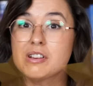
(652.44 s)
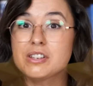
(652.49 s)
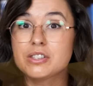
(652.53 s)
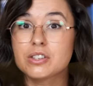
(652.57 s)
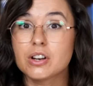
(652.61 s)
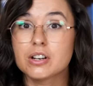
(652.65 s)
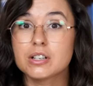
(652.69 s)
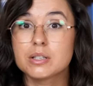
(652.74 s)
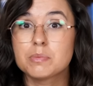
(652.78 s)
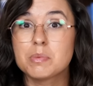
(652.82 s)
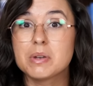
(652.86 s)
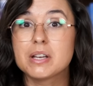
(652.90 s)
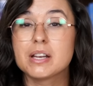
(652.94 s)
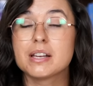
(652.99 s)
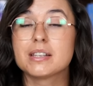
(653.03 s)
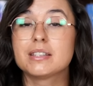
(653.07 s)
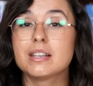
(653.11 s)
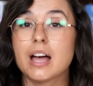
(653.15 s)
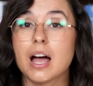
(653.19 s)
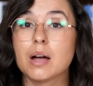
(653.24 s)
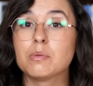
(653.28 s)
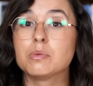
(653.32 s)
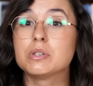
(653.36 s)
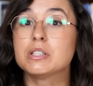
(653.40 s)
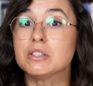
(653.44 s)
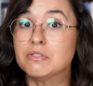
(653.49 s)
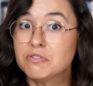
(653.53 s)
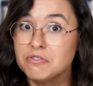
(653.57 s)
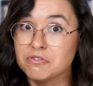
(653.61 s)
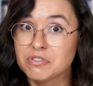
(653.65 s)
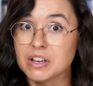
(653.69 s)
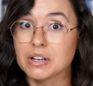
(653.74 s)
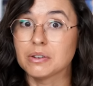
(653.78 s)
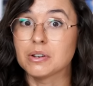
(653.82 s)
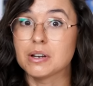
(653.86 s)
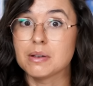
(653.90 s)
stars because I was
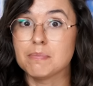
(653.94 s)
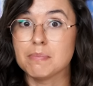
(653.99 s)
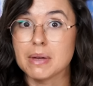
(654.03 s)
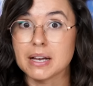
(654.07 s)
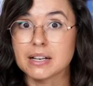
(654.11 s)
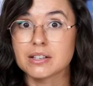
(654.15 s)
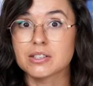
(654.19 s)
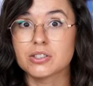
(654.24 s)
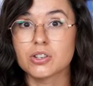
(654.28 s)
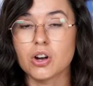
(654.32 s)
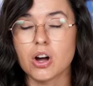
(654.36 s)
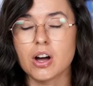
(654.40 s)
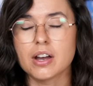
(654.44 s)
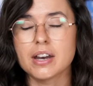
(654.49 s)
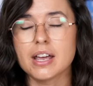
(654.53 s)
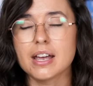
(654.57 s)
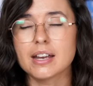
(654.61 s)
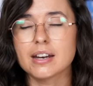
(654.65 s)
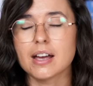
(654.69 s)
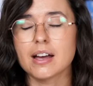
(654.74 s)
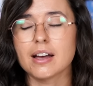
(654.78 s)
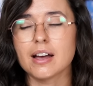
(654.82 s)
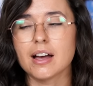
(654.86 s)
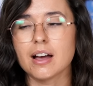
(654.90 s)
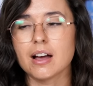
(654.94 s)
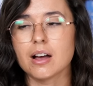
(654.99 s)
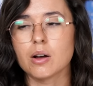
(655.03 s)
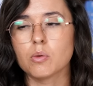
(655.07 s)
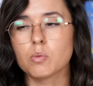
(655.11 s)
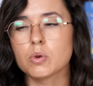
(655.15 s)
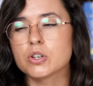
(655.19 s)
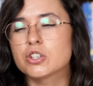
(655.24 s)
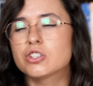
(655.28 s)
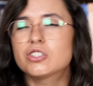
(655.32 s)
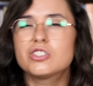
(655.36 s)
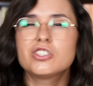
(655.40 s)
very mixed on it,
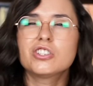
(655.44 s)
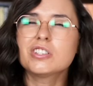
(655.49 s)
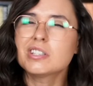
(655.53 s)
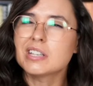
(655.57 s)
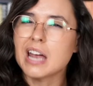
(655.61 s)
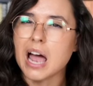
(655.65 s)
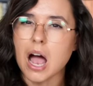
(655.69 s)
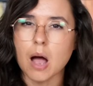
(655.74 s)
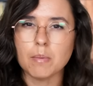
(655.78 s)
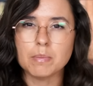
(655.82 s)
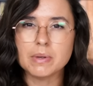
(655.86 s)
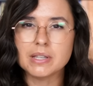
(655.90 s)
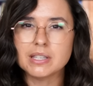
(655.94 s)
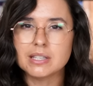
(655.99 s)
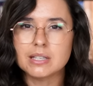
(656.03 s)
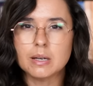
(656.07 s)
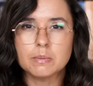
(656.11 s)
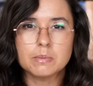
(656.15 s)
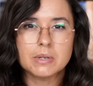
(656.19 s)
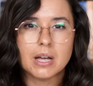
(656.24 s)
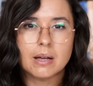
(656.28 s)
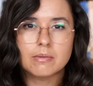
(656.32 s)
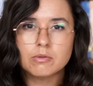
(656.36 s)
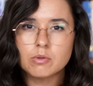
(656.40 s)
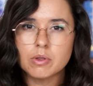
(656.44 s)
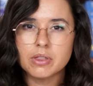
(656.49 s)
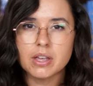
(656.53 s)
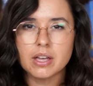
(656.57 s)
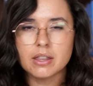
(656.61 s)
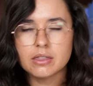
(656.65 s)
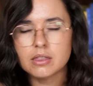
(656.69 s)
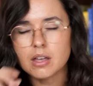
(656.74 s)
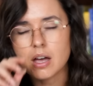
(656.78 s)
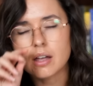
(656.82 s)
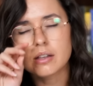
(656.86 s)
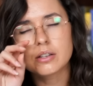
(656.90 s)
which just happens sometimes with
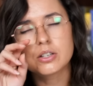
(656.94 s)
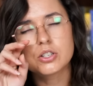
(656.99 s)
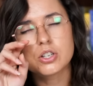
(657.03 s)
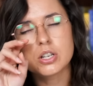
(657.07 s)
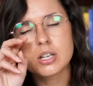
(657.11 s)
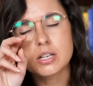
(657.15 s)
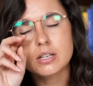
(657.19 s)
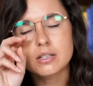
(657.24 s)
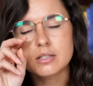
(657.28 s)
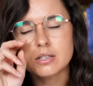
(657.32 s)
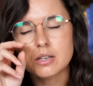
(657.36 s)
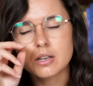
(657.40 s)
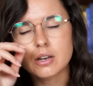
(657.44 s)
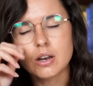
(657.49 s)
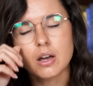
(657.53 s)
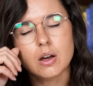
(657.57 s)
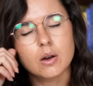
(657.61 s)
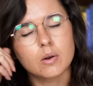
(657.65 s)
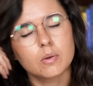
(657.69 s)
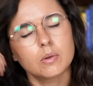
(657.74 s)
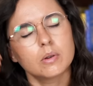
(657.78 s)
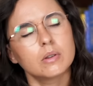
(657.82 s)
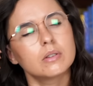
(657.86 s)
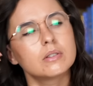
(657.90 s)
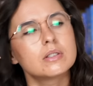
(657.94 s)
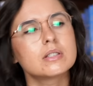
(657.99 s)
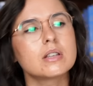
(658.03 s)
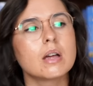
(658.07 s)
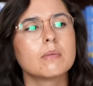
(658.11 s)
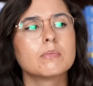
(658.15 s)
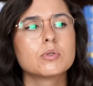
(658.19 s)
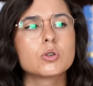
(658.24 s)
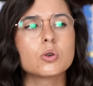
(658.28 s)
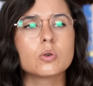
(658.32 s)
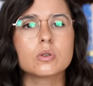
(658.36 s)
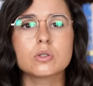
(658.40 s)
anthologies, you know,
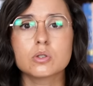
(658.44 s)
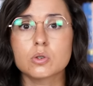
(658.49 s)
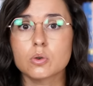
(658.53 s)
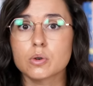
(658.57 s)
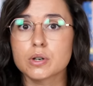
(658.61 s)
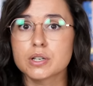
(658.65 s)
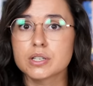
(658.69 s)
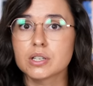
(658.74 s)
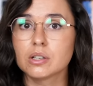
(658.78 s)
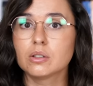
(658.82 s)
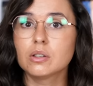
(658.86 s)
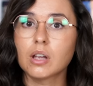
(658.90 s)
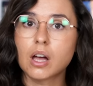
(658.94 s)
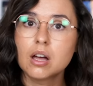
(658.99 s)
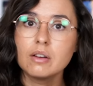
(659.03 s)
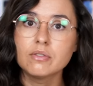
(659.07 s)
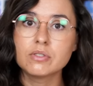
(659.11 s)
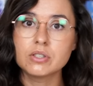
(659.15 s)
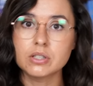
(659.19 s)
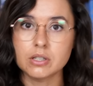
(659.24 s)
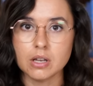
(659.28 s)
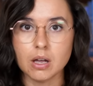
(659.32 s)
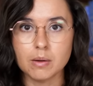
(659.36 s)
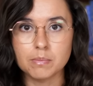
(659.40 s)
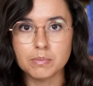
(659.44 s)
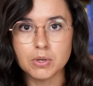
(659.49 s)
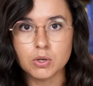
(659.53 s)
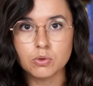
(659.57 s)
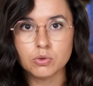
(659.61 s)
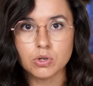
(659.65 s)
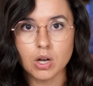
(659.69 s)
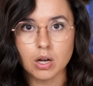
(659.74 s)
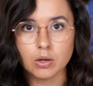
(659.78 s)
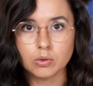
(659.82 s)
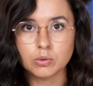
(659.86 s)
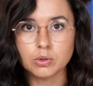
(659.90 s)
some short stories you love, some you
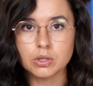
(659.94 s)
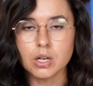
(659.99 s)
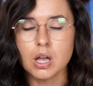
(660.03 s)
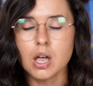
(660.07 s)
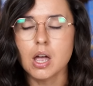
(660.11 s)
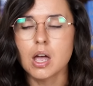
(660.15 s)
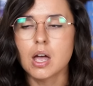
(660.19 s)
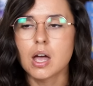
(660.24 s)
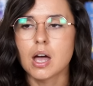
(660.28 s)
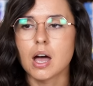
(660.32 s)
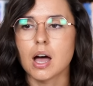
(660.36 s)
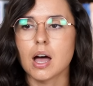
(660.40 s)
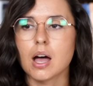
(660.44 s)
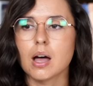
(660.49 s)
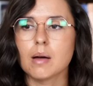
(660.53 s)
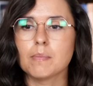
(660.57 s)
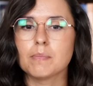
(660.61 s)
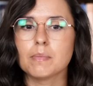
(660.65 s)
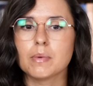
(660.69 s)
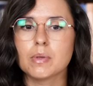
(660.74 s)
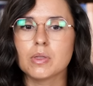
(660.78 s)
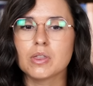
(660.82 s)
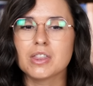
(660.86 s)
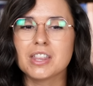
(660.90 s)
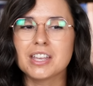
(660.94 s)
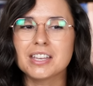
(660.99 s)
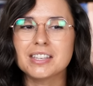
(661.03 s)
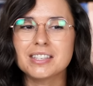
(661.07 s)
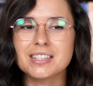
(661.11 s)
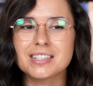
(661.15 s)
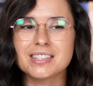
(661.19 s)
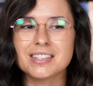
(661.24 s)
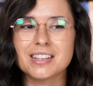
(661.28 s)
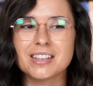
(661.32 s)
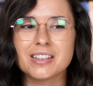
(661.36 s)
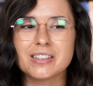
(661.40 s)
don't.
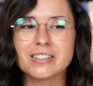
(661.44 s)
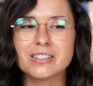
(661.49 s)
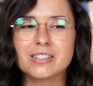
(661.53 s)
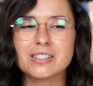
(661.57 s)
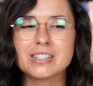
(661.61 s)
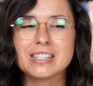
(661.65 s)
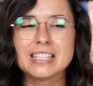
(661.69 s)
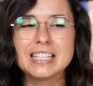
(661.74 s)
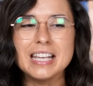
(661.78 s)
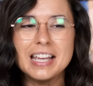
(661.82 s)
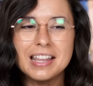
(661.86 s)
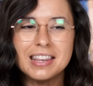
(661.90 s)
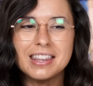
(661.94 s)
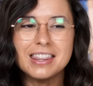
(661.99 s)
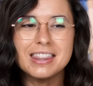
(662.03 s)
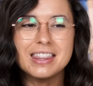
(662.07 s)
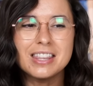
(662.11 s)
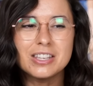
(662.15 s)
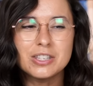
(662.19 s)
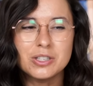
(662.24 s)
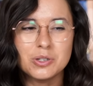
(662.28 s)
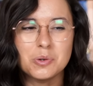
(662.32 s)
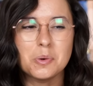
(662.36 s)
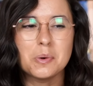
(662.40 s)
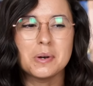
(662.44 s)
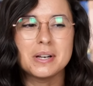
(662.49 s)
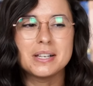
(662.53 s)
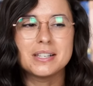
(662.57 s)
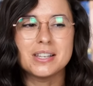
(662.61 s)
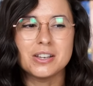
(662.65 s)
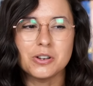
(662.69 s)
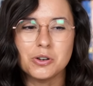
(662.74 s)
This did the stories in